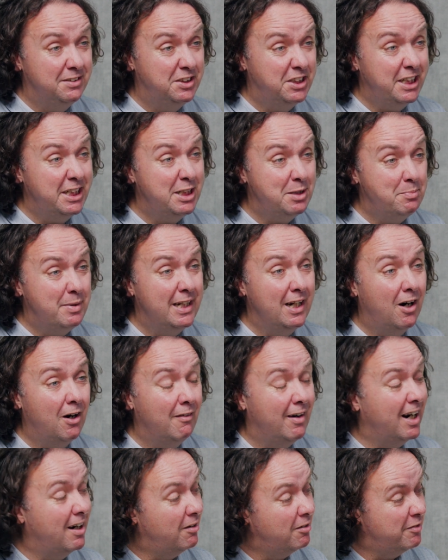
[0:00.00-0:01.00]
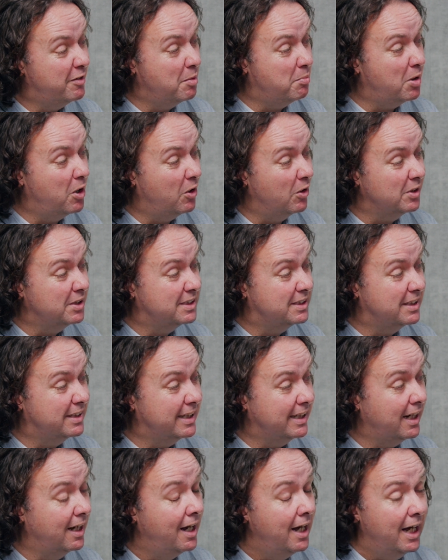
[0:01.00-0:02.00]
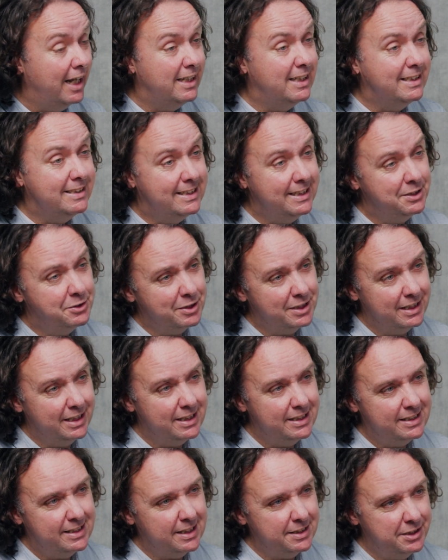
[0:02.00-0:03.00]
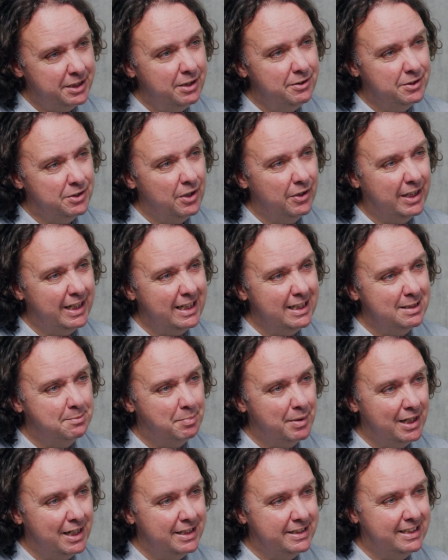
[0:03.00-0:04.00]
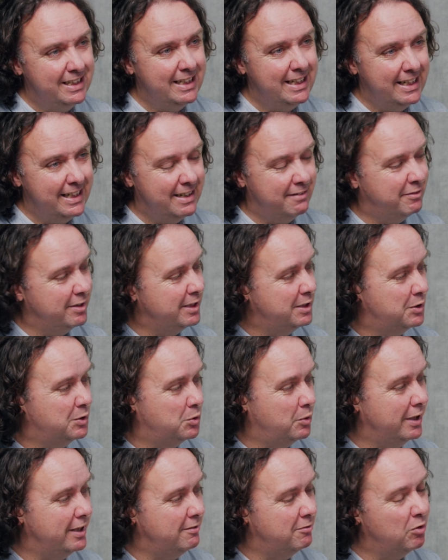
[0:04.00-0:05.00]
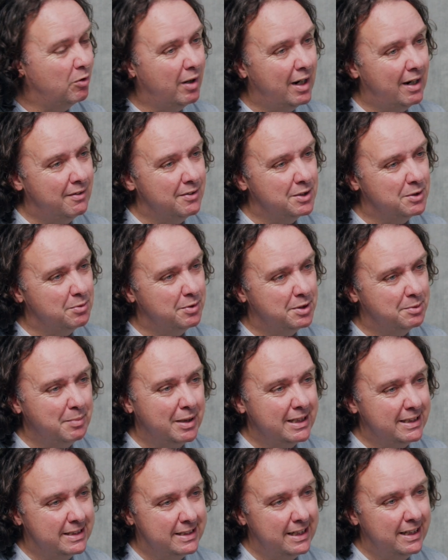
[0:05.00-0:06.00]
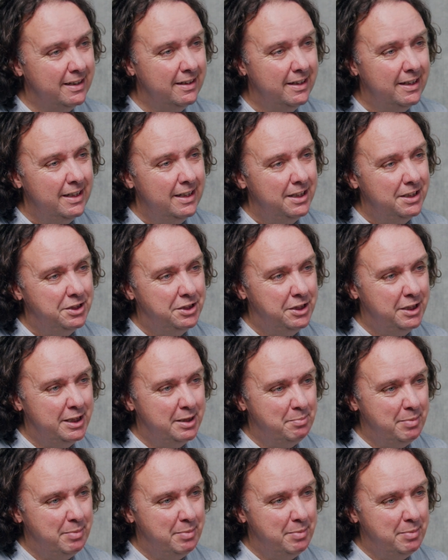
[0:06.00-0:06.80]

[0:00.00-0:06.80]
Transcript: GDPR out of the box, I think, and it's interesting because it does use cookies, but they're deleted every 24 hours, which makes it GDPR.